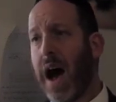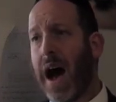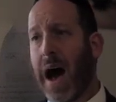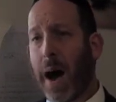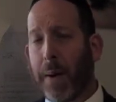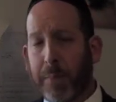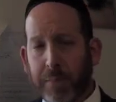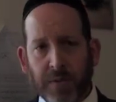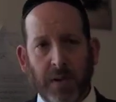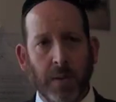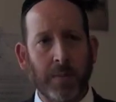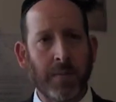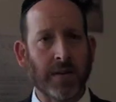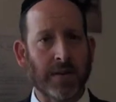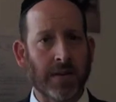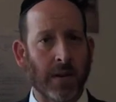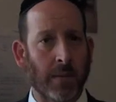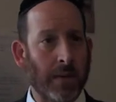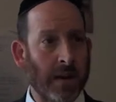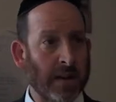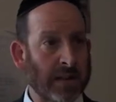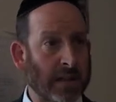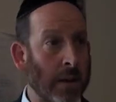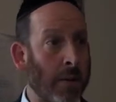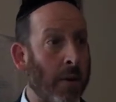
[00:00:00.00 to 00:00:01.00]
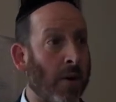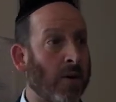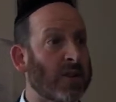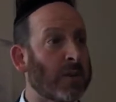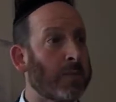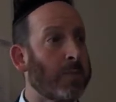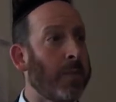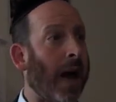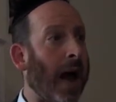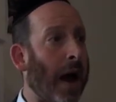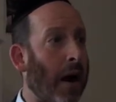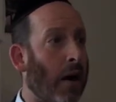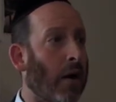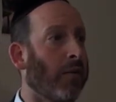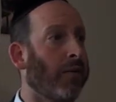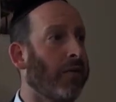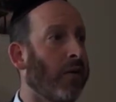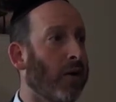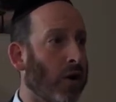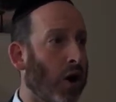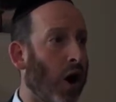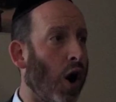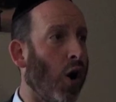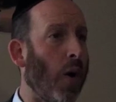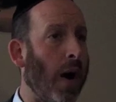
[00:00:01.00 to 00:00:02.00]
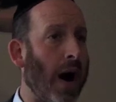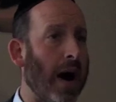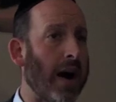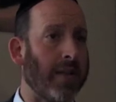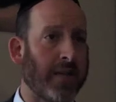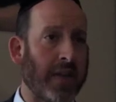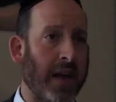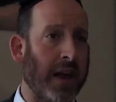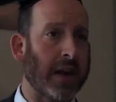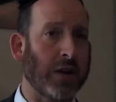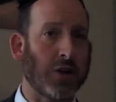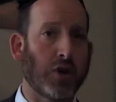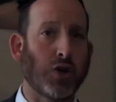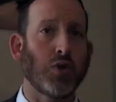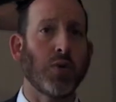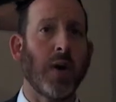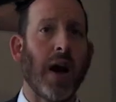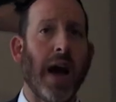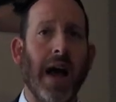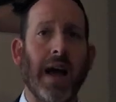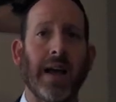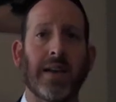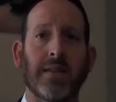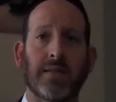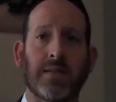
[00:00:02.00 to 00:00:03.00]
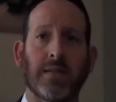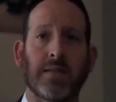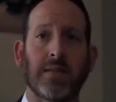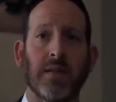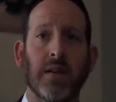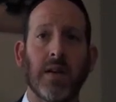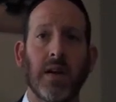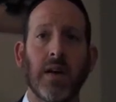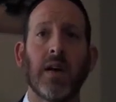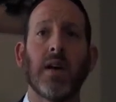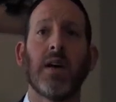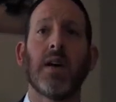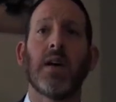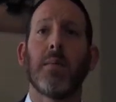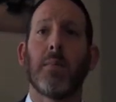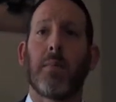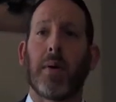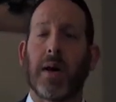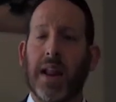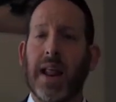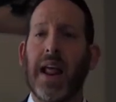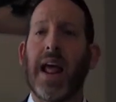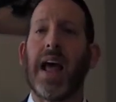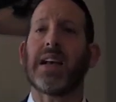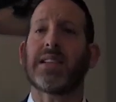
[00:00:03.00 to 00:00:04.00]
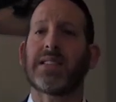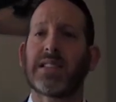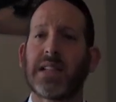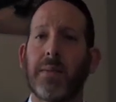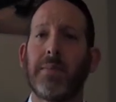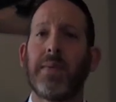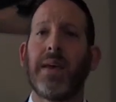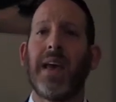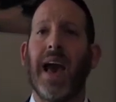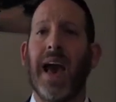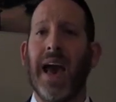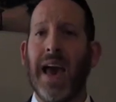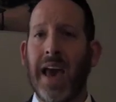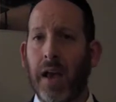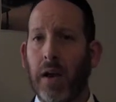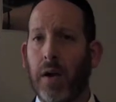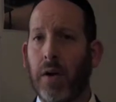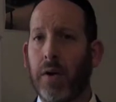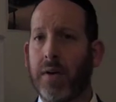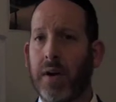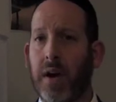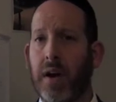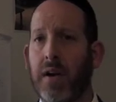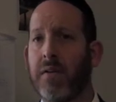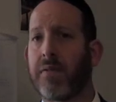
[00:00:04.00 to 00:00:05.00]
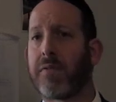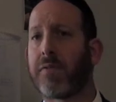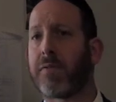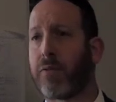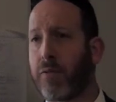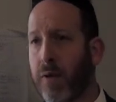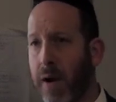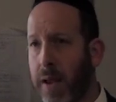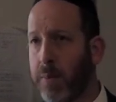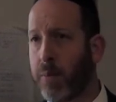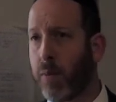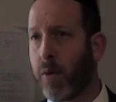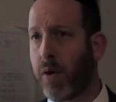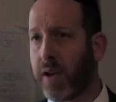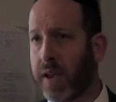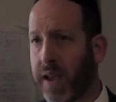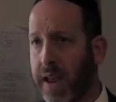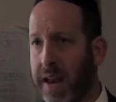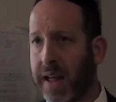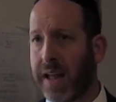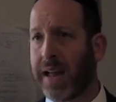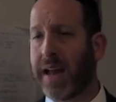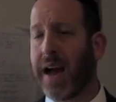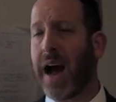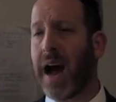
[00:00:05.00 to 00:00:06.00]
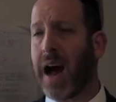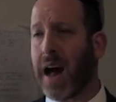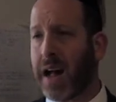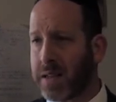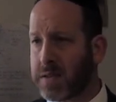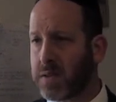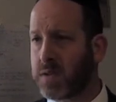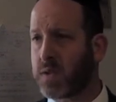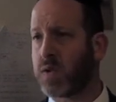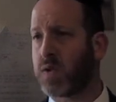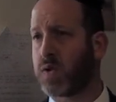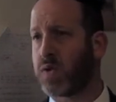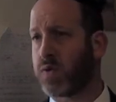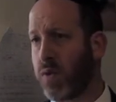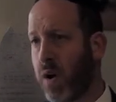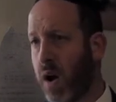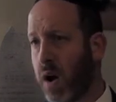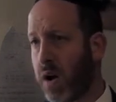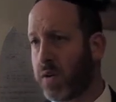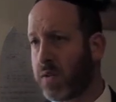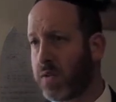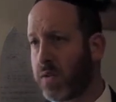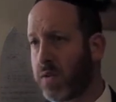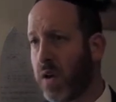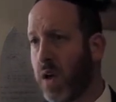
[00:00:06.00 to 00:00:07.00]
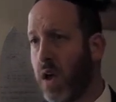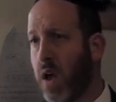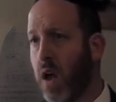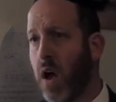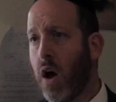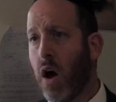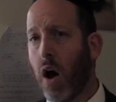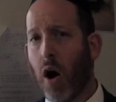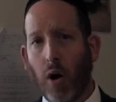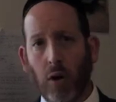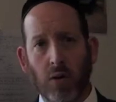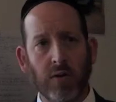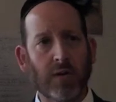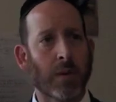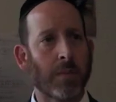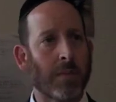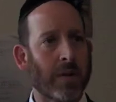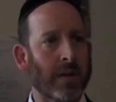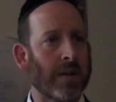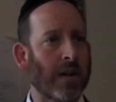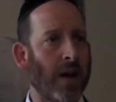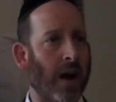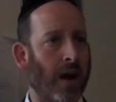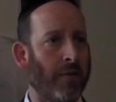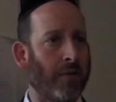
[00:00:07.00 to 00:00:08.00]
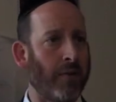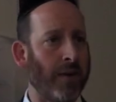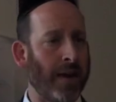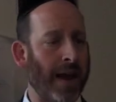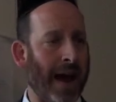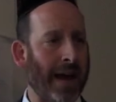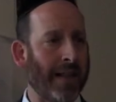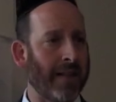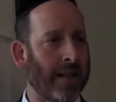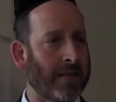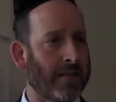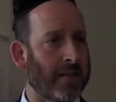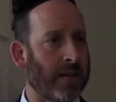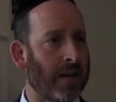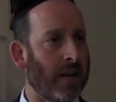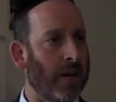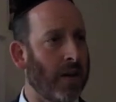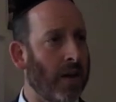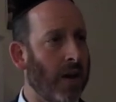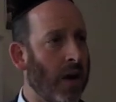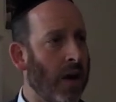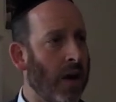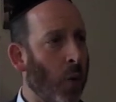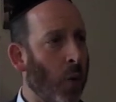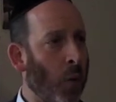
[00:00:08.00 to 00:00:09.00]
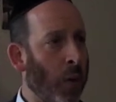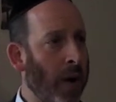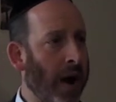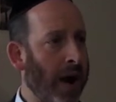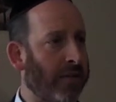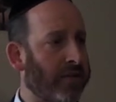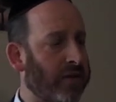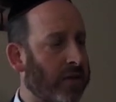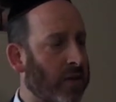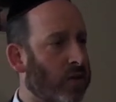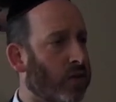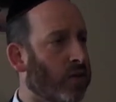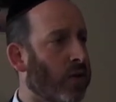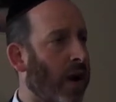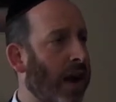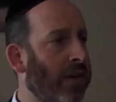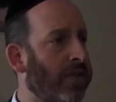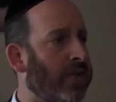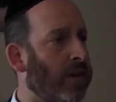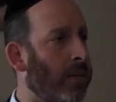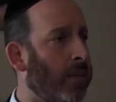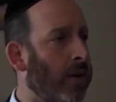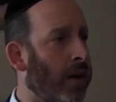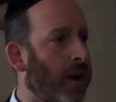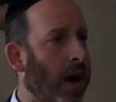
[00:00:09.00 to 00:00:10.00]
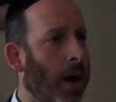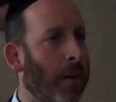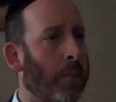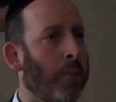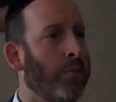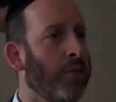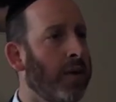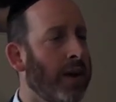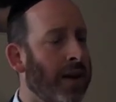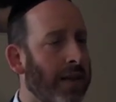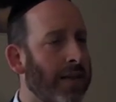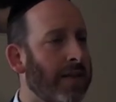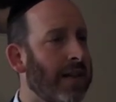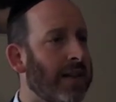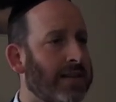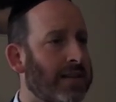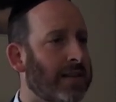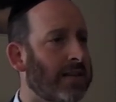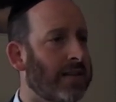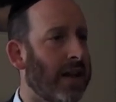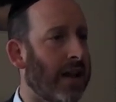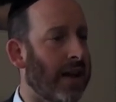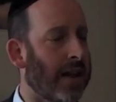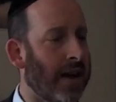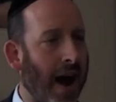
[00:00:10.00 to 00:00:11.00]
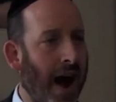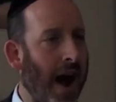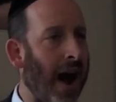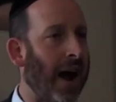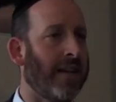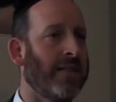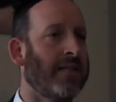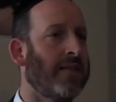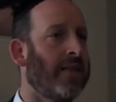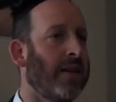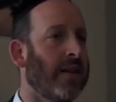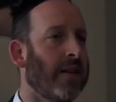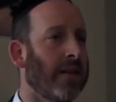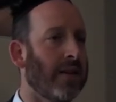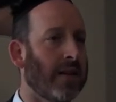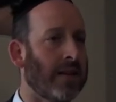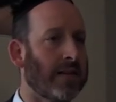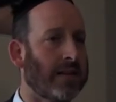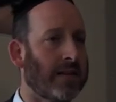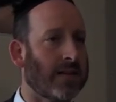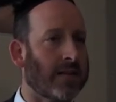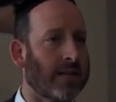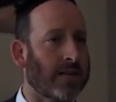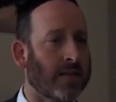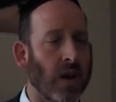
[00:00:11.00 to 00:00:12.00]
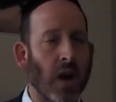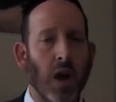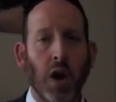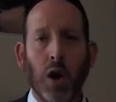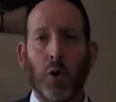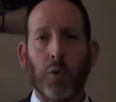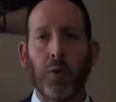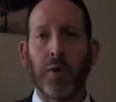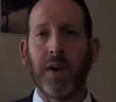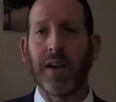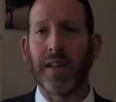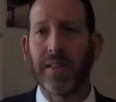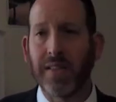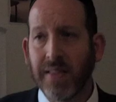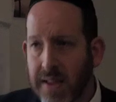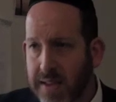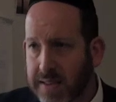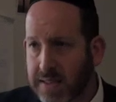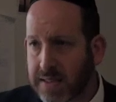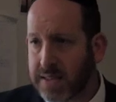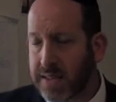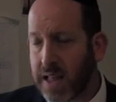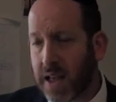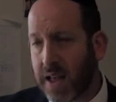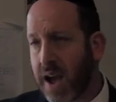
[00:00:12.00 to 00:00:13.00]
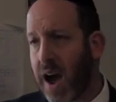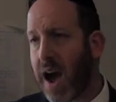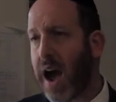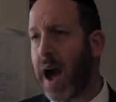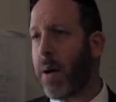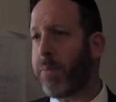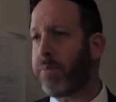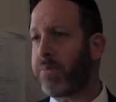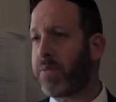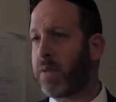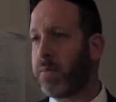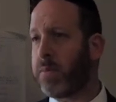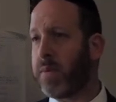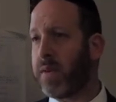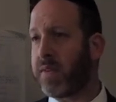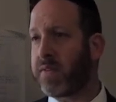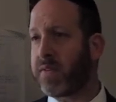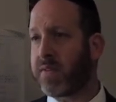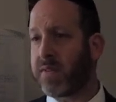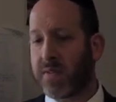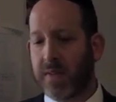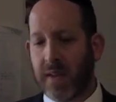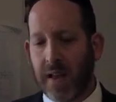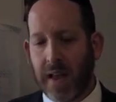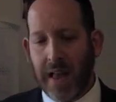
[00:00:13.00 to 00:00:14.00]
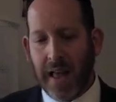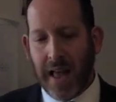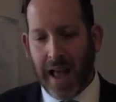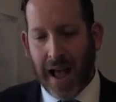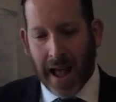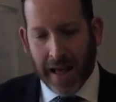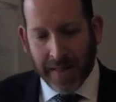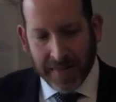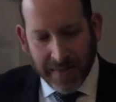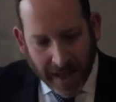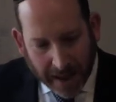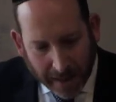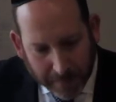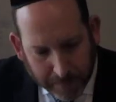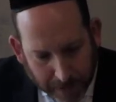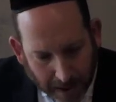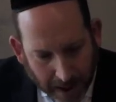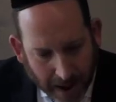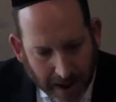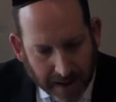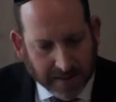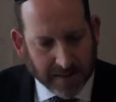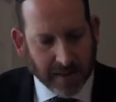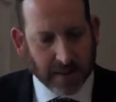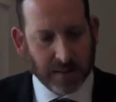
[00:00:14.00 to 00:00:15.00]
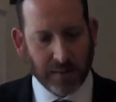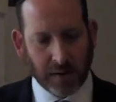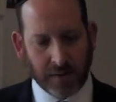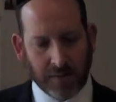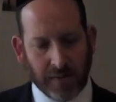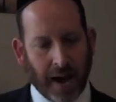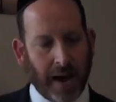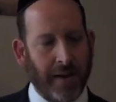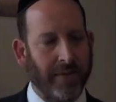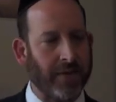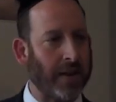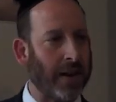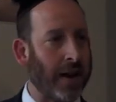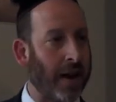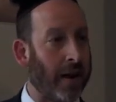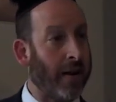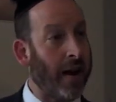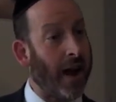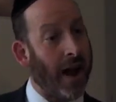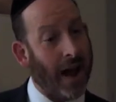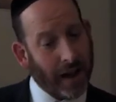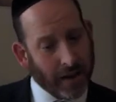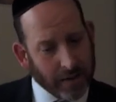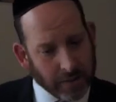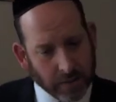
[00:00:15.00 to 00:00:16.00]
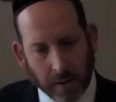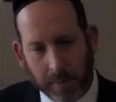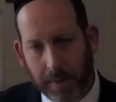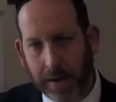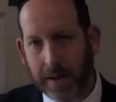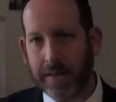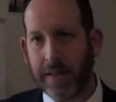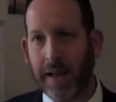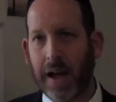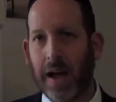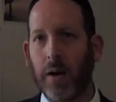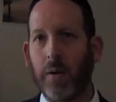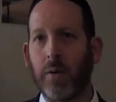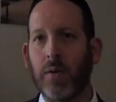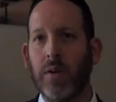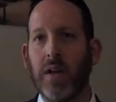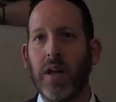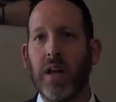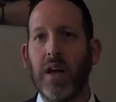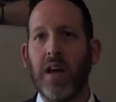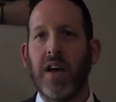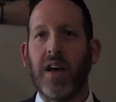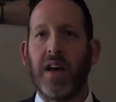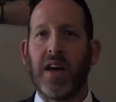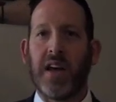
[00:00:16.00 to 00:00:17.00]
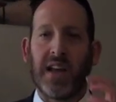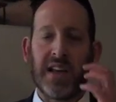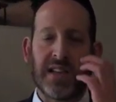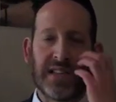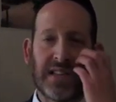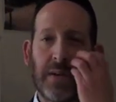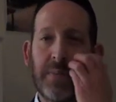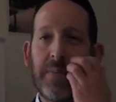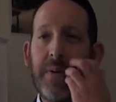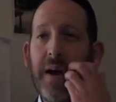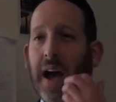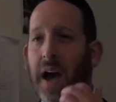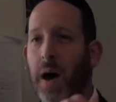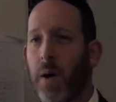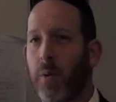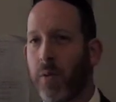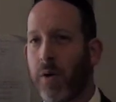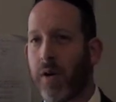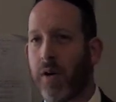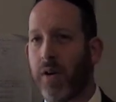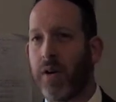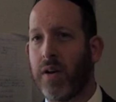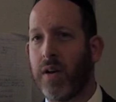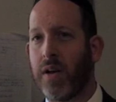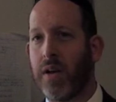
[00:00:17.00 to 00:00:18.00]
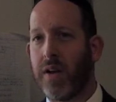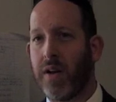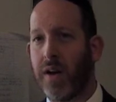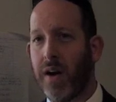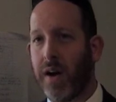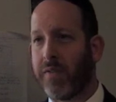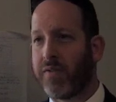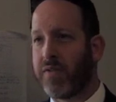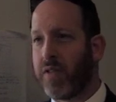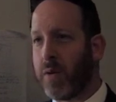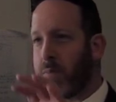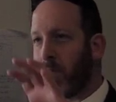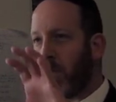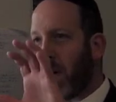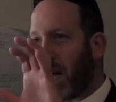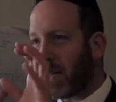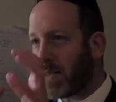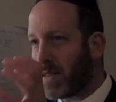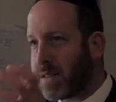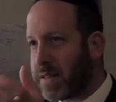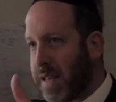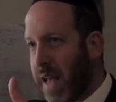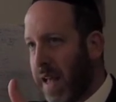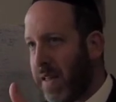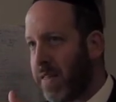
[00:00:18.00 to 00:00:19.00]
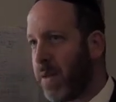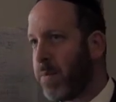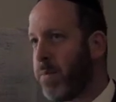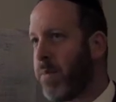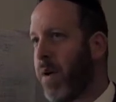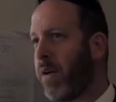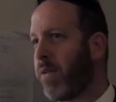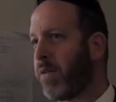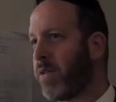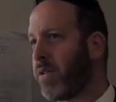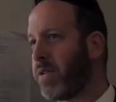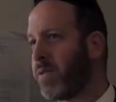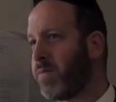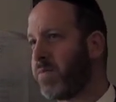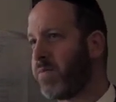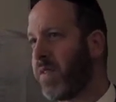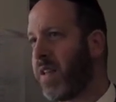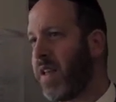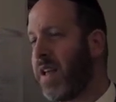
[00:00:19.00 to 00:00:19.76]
Optimism is the most powerful koach that a Jew has, but it has to be anchored in a framework, in a construct, ultimately of reality. We have to strive to become realistic idealists, realistic optimists. And that posits Rav Aviner and Rabbi Lau is the power of the matzah and the maror.